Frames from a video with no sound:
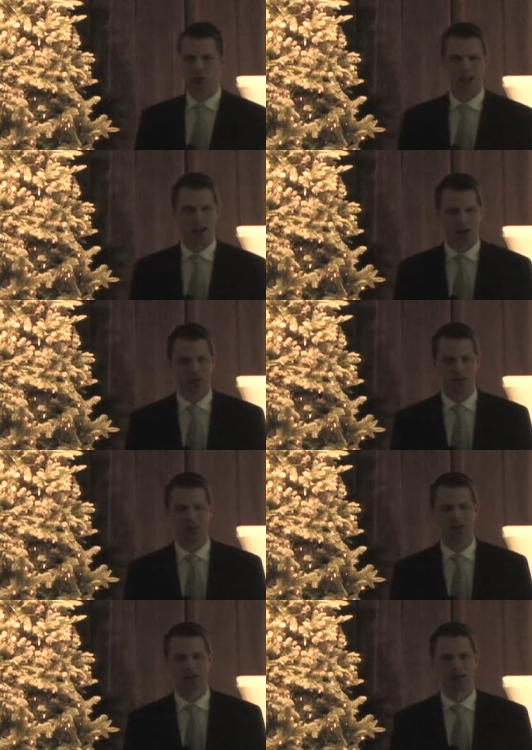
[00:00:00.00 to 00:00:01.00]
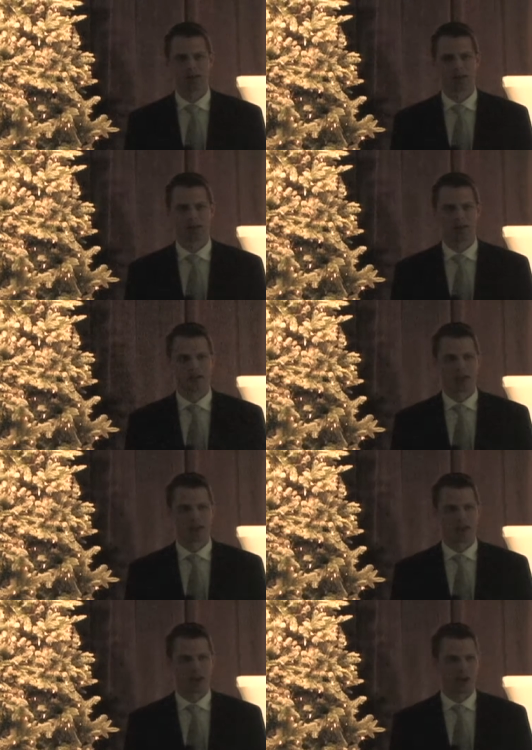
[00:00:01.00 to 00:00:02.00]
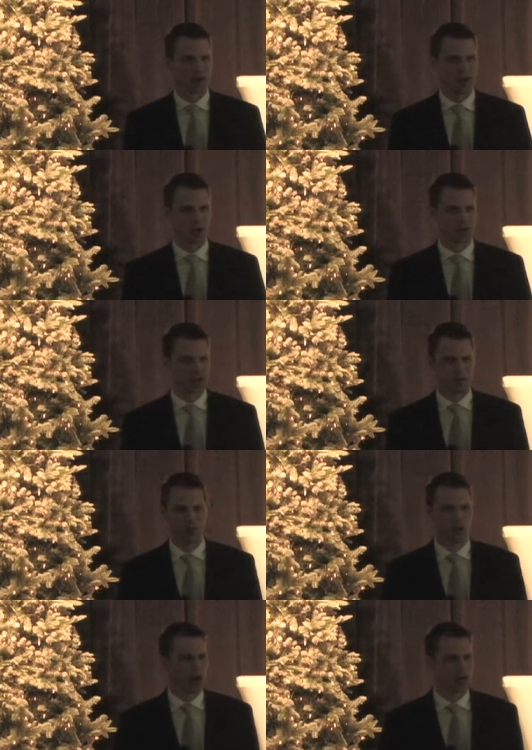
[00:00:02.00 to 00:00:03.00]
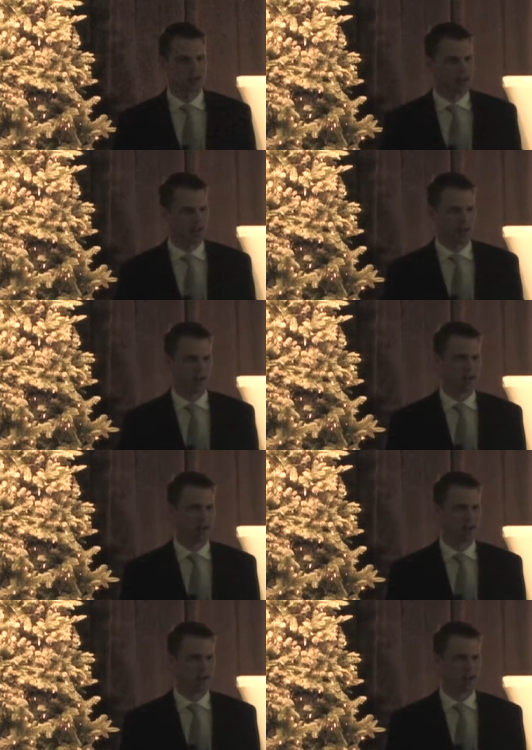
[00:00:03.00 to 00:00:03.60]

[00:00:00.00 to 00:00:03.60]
brutality carried out in broad daylight.